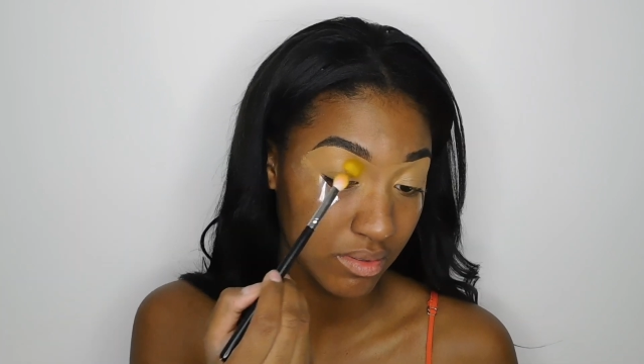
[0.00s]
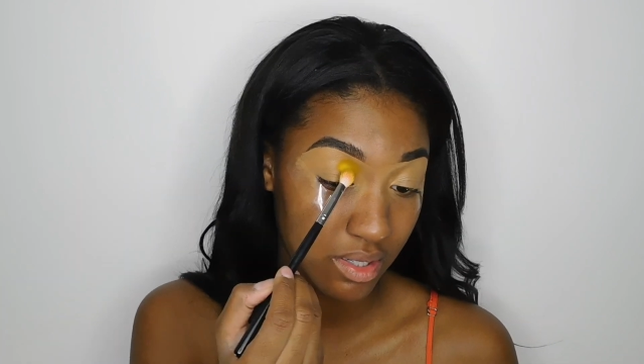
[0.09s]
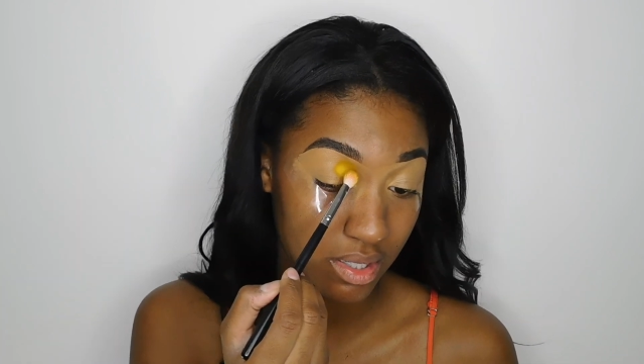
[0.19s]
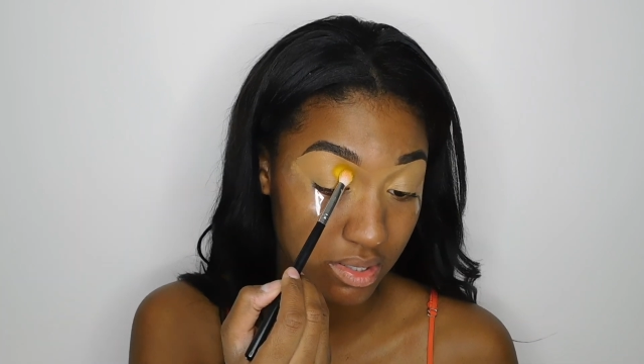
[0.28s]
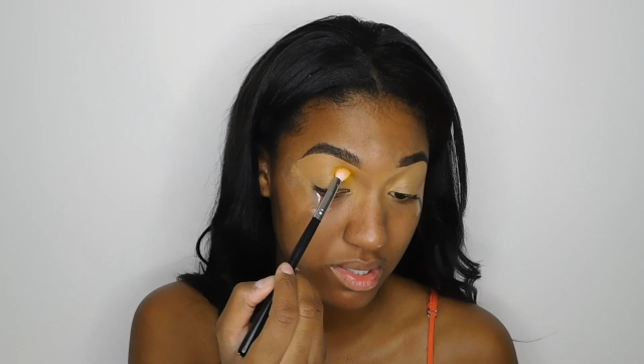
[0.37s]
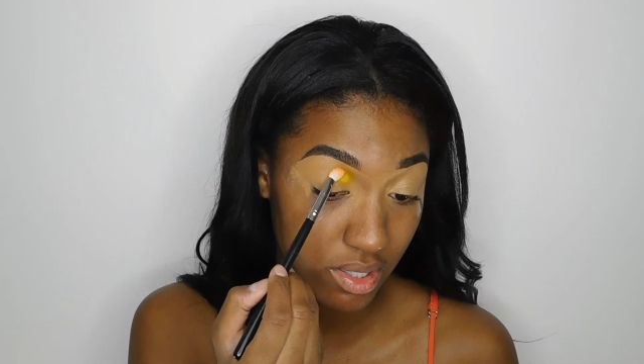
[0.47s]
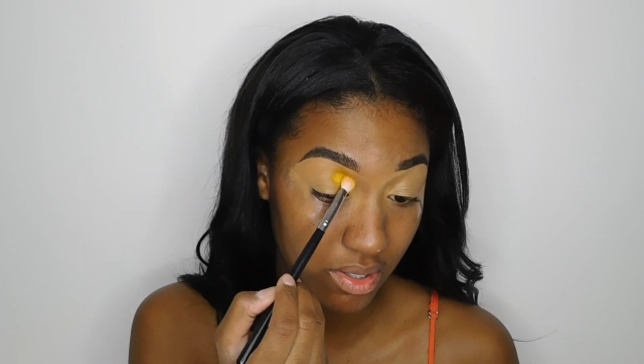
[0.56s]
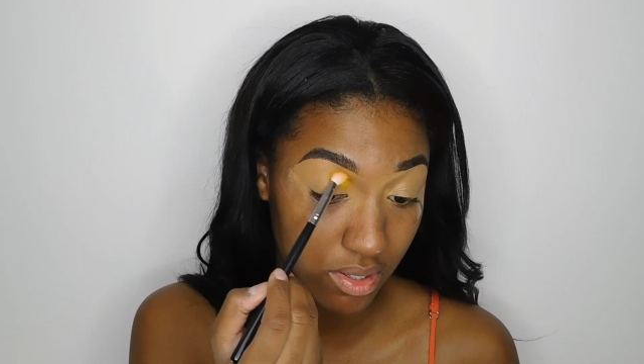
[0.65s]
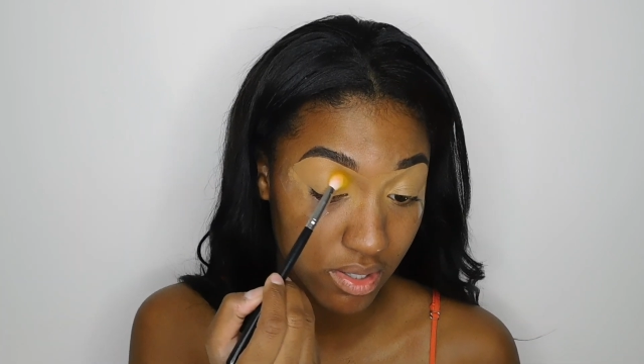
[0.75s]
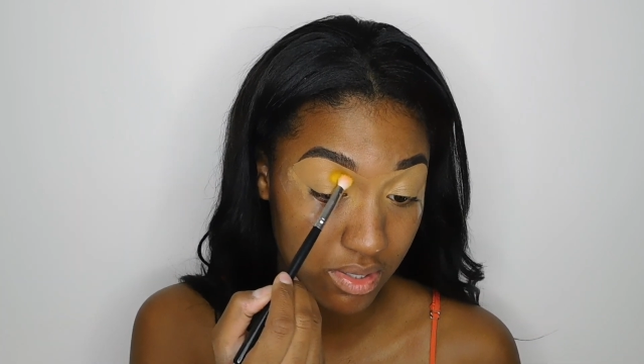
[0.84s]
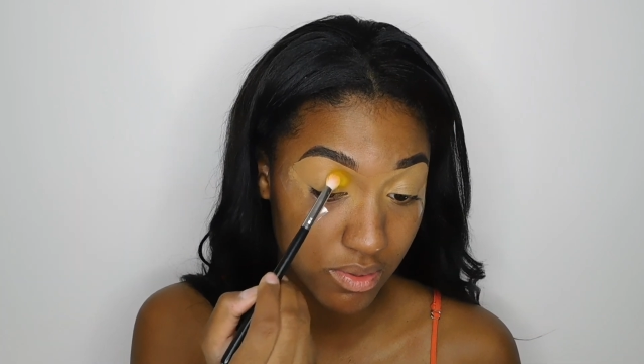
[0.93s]

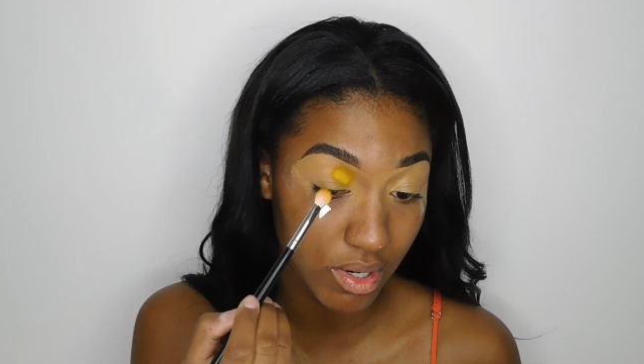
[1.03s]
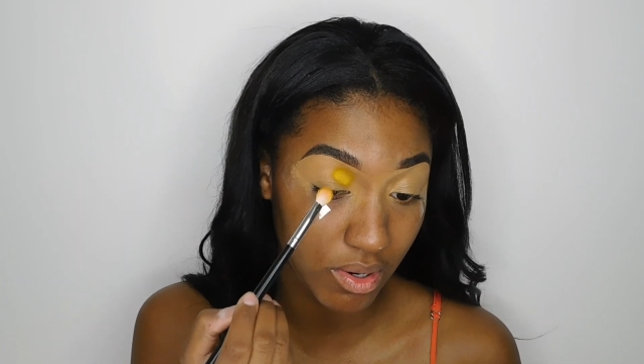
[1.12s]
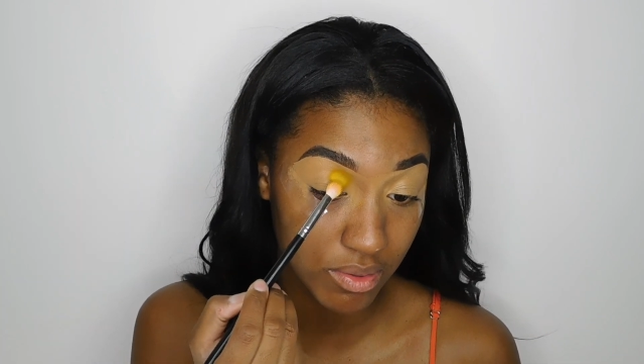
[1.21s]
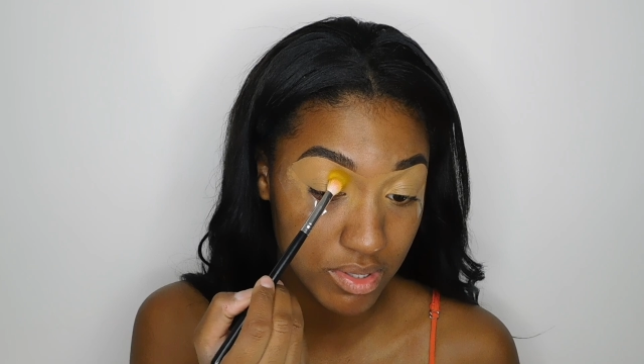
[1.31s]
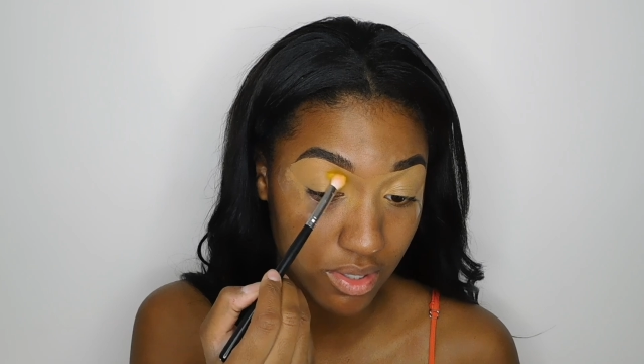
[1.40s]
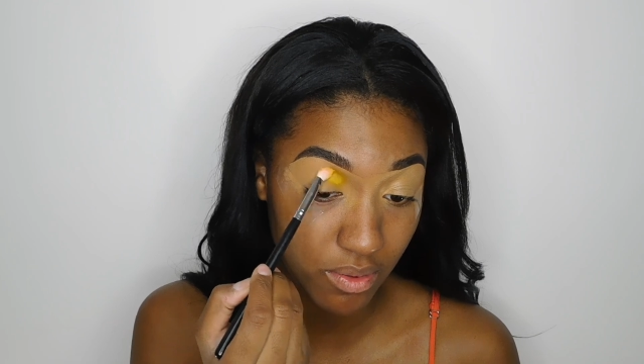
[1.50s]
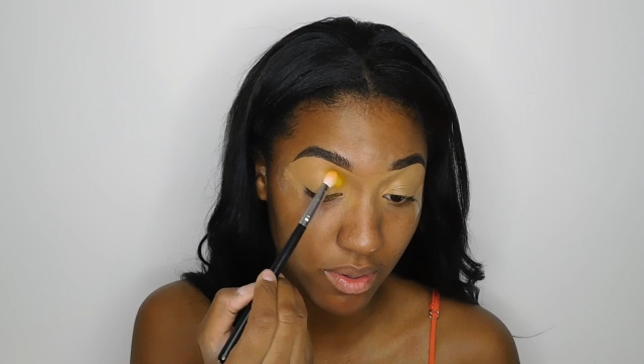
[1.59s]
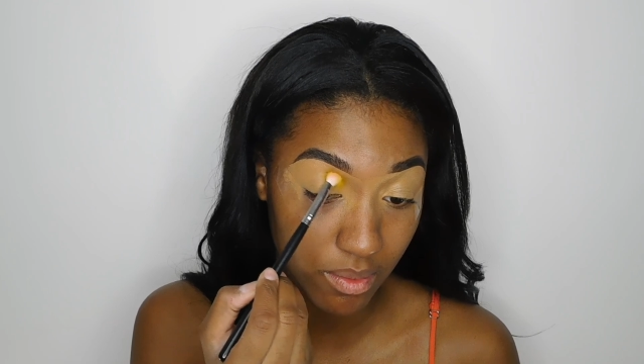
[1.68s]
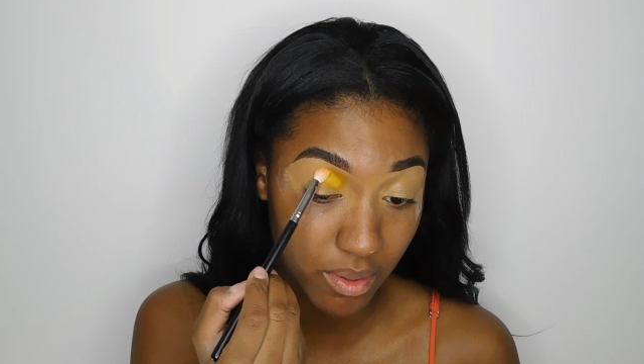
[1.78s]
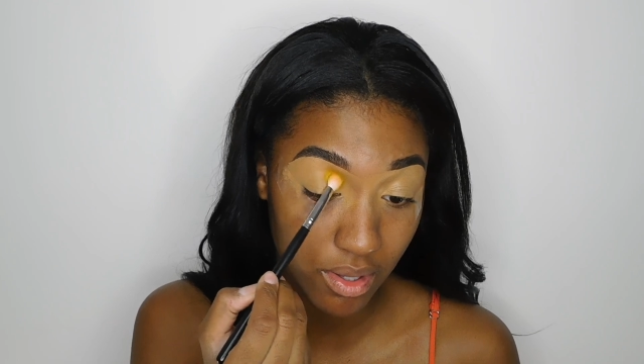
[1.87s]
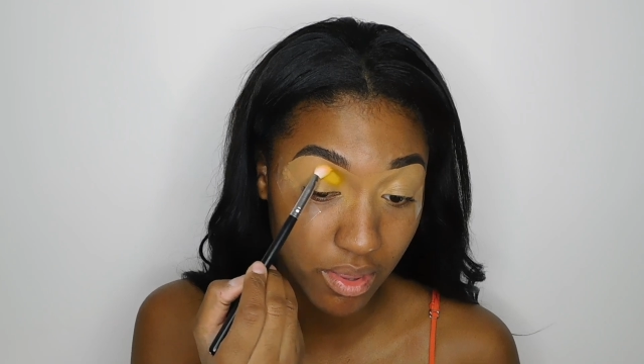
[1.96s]
concealer. That's what I always go
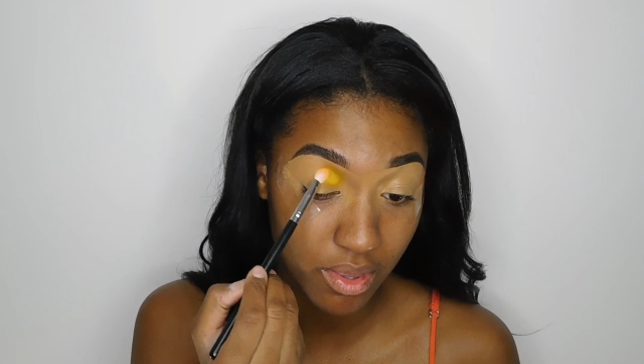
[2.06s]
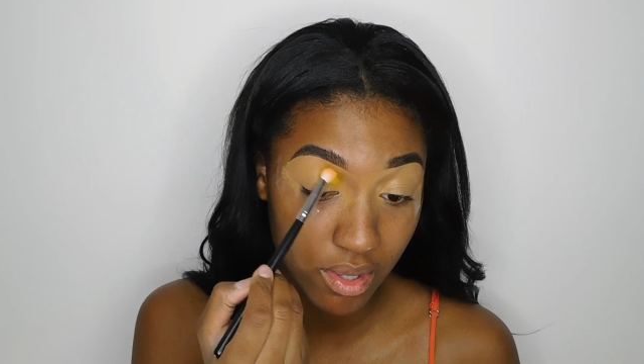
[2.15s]
in with.